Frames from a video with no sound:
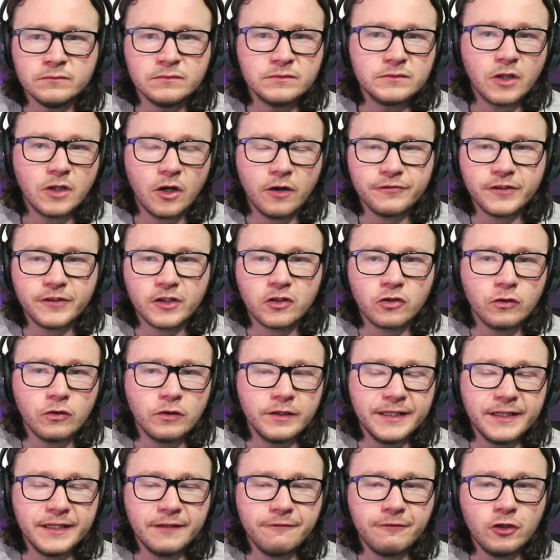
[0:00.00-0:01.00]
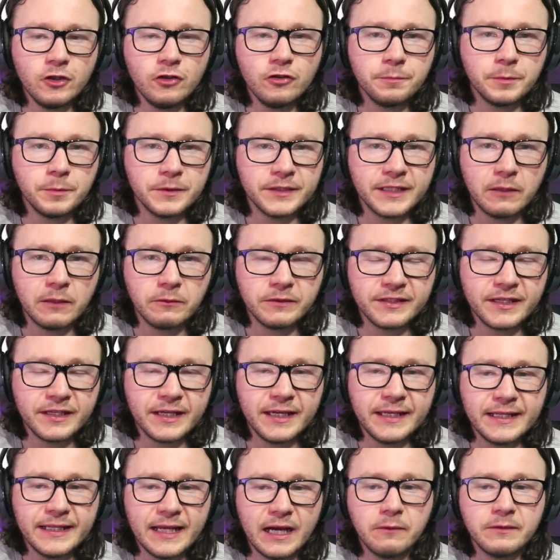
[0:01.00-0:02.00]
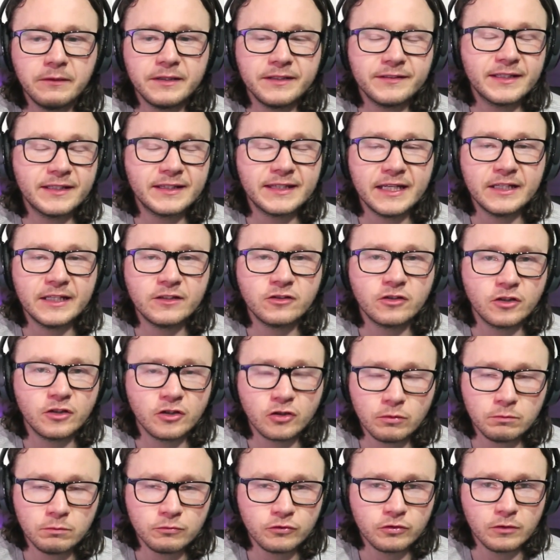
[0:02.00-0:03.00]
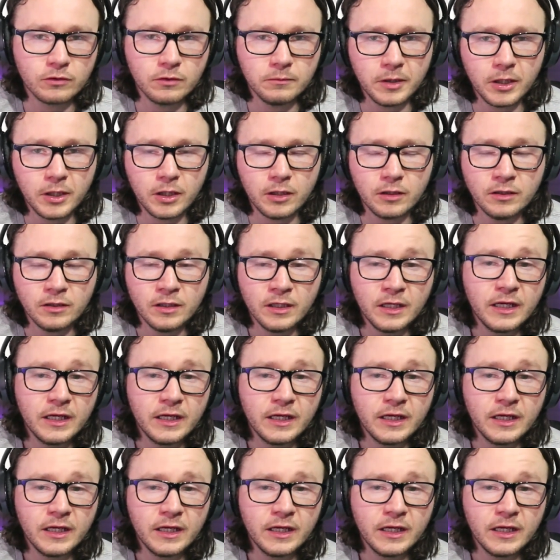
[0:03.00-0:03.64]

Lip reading: of the court interviews, but now he's here now and he said that he's going to come to them all.